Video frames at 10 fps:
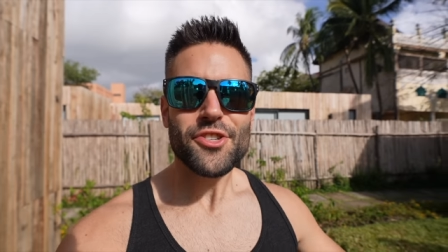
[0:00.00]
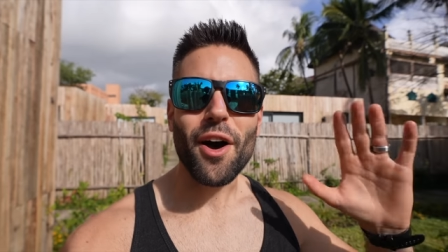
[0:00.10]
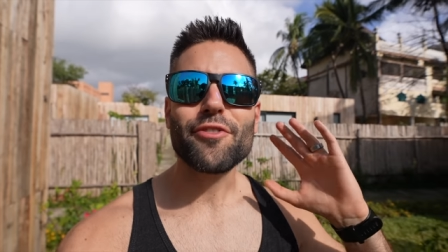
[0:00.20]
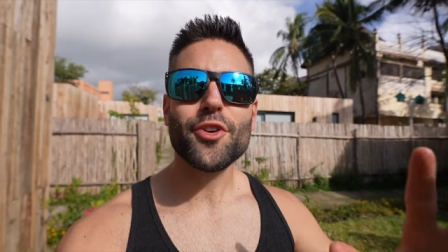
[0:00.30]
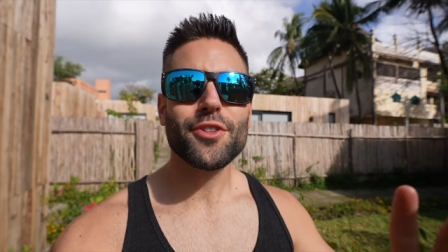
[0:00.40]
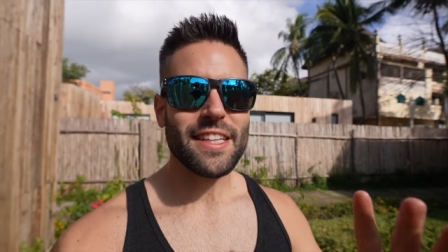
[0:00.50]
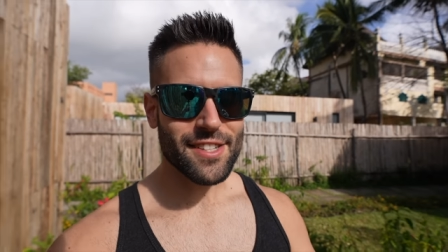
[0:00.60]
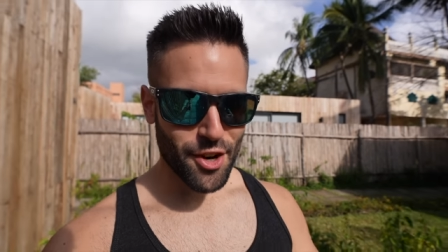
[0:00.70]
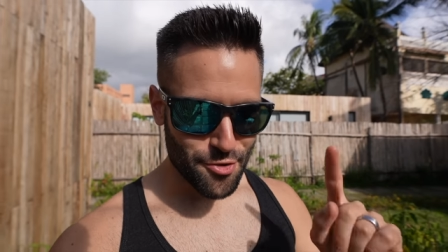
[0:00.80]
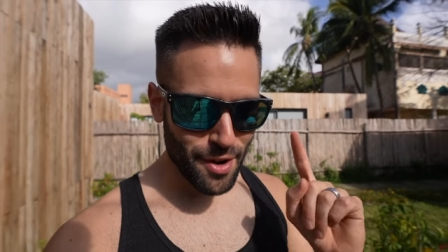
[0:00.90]
So after
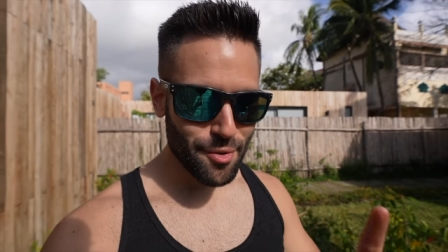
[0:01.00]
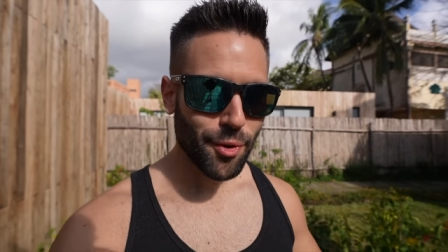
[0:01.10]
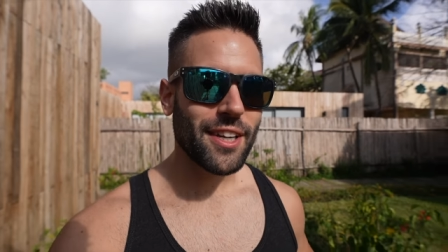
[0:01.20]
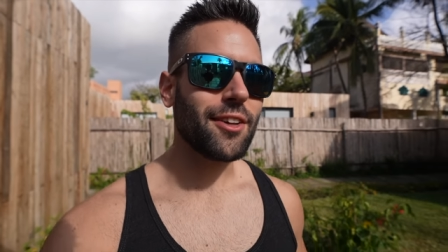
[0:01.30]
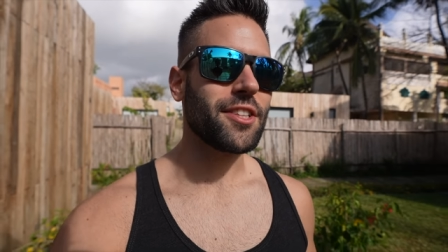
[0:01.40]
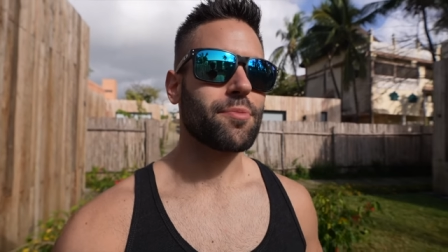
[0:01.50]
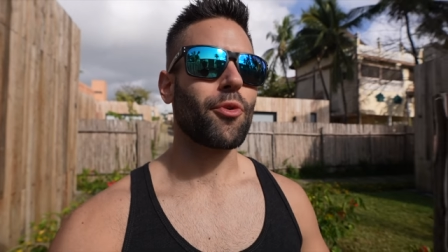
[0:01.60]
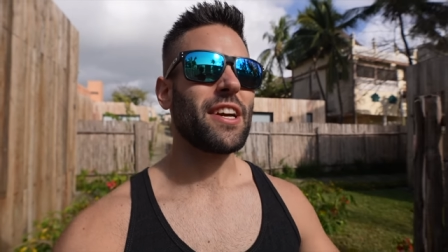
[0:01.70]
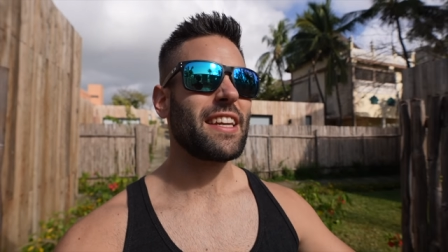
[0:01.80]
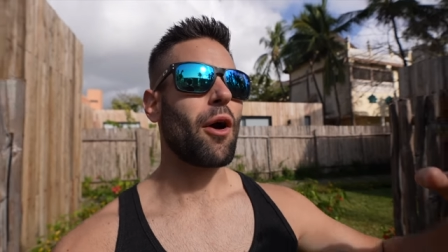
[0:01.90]
this great workout this
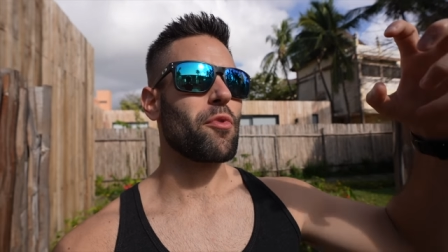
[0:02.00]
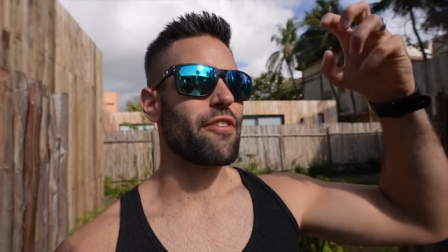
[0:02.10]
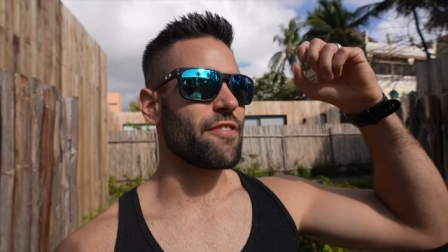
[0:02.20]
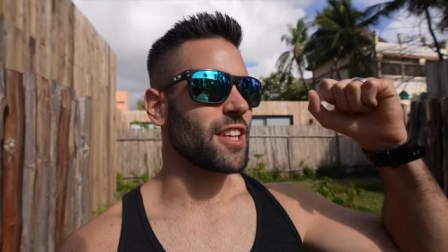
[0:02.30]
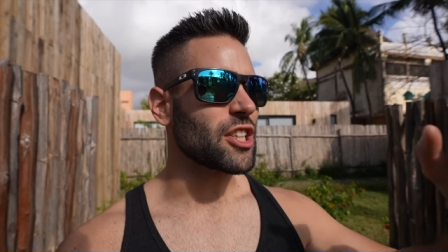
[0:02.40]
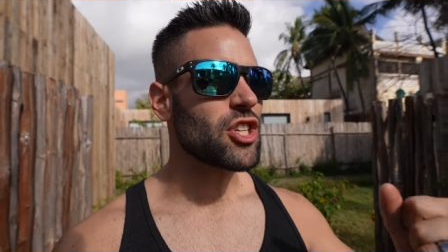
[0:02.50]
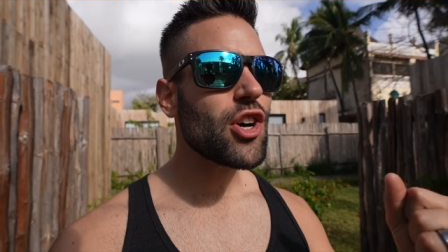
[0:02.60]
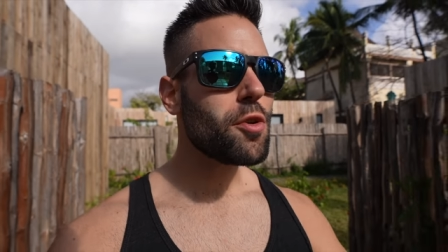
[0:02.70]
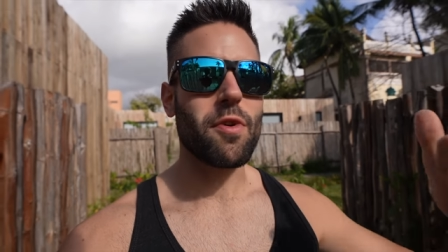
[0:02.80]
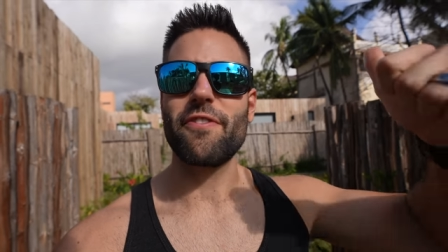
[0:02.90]
morning, now we feel
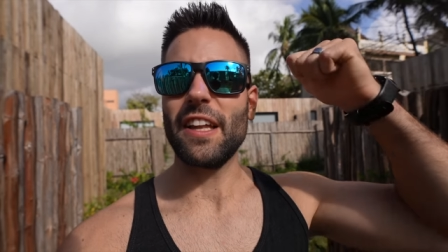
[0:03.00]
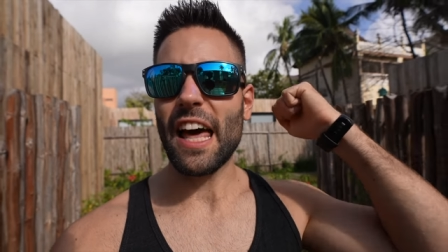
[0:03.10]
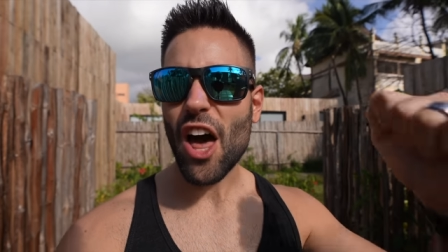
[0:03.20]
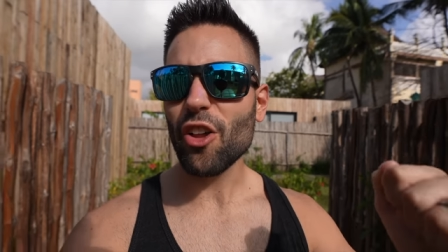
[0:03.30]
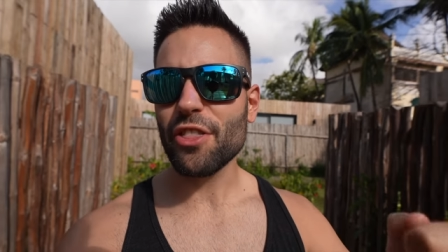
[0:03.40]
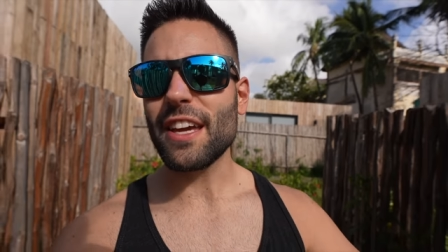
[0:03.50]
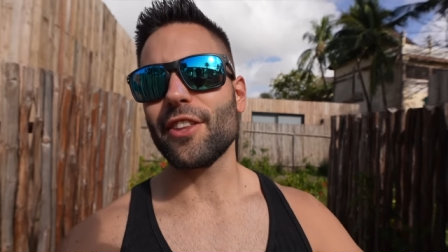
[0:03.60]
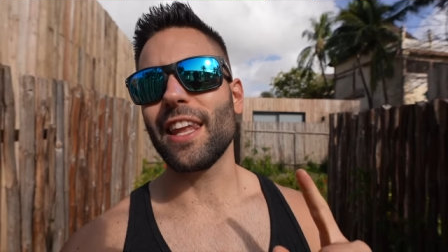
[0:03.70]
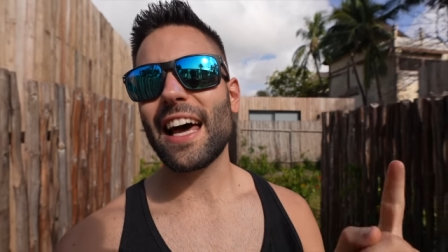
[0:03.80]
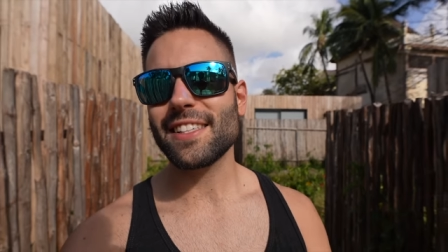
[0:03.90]
good, we feel healthy,
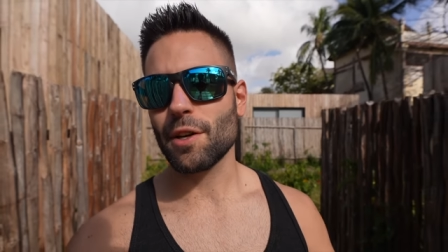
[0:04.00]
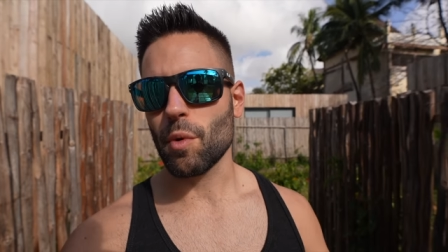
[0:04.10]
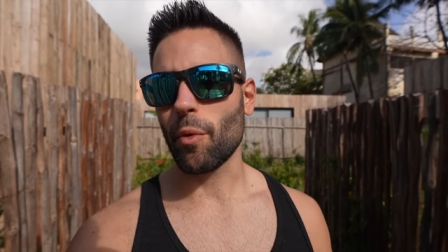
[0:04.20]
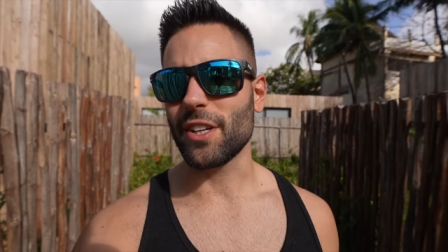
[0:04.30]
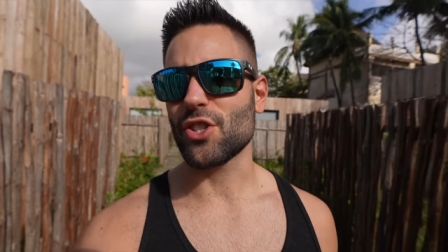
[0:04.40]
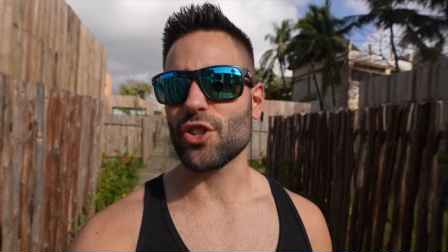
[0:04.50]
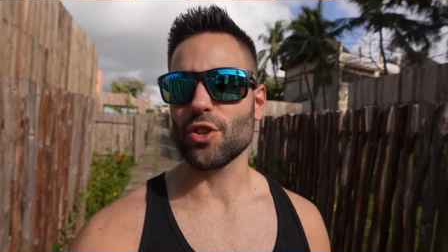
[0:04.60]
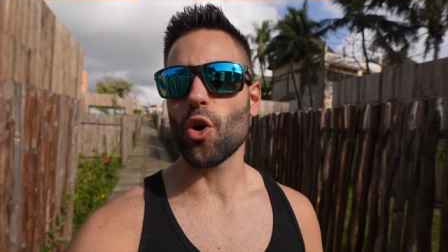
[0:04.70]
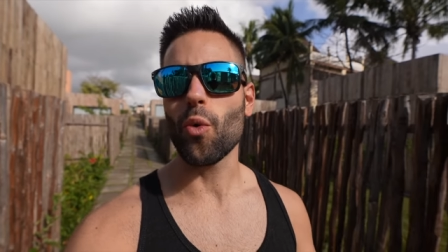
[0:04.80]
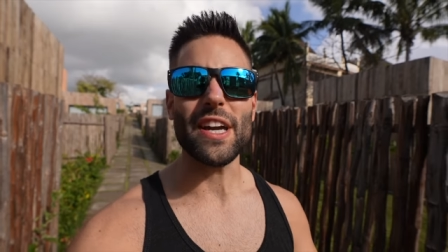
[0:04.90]
and the last thing we want is to
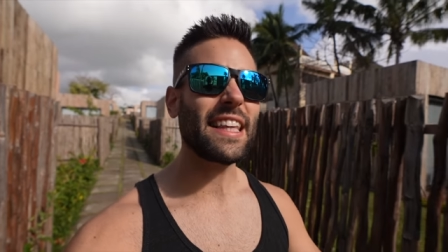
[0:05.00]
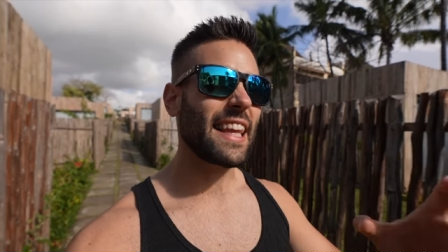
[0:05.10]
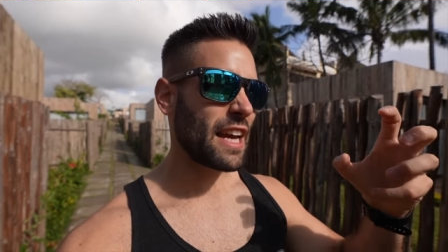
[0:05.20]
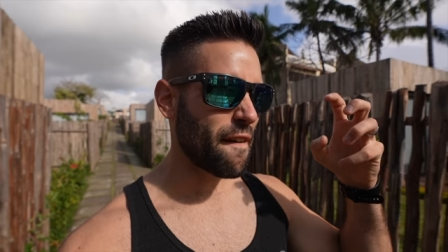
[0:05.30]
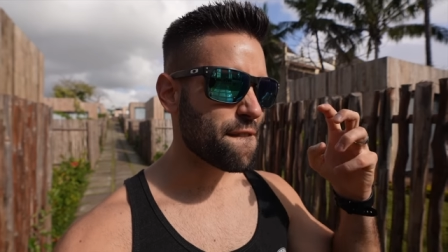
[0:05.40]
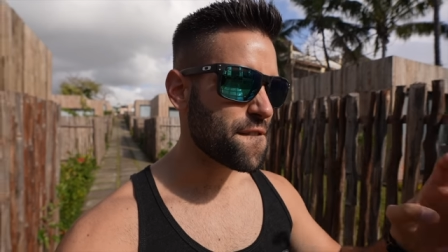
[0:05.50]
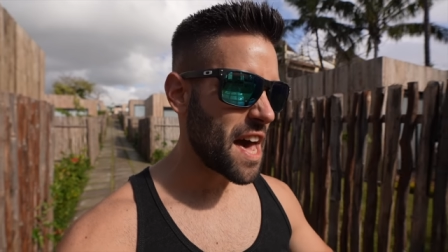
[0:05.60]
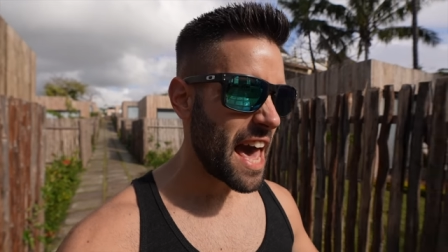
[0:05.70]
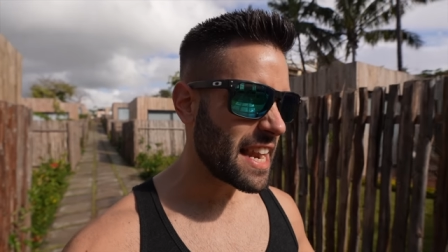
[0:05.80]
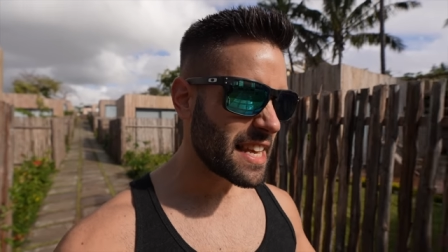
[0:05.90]
go eat like a
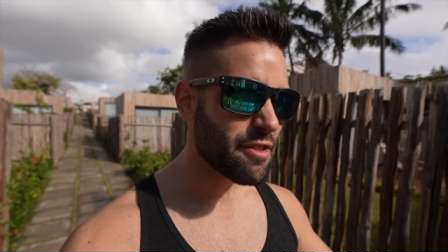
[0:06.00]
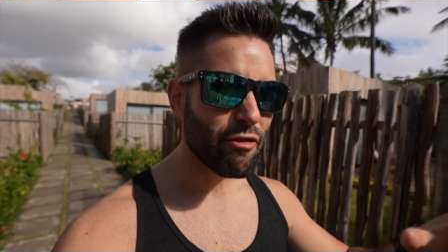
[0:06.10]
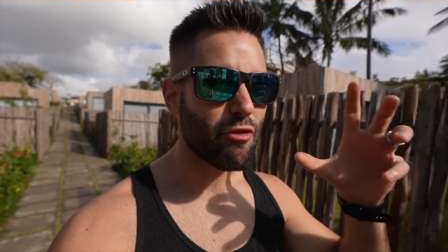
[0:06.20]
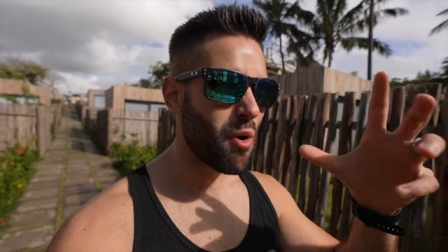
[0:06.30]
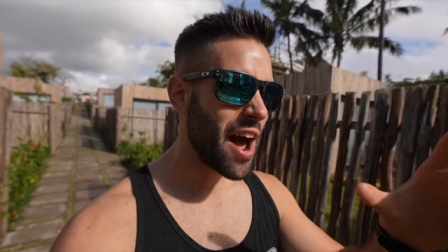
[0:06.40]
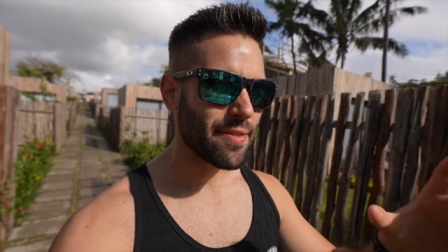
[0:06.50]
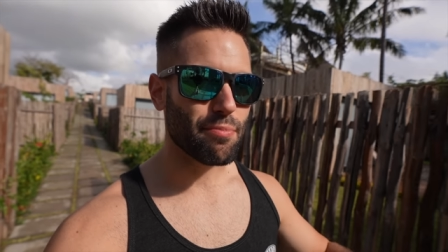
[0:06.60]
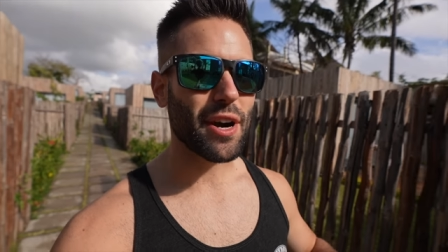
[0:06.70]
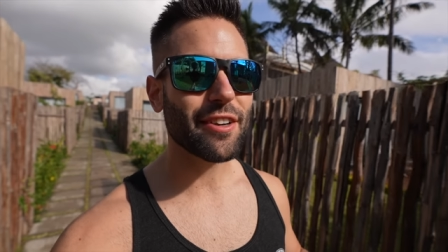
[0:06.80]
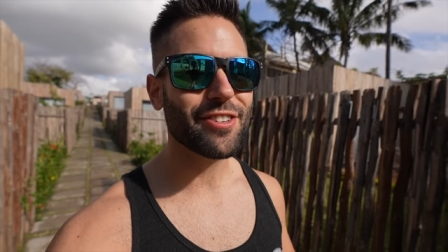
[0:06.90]
fatty fried
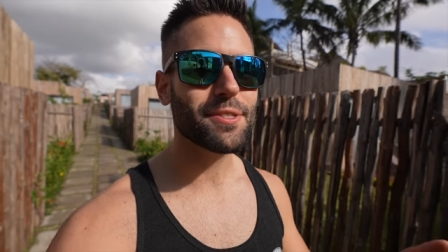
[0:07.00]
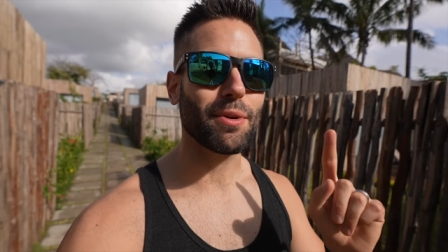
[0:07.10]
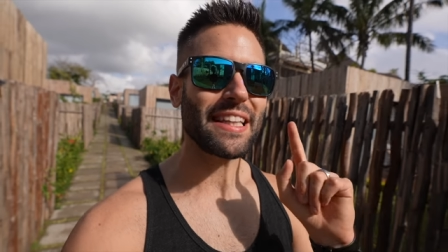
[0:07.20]
breakfast.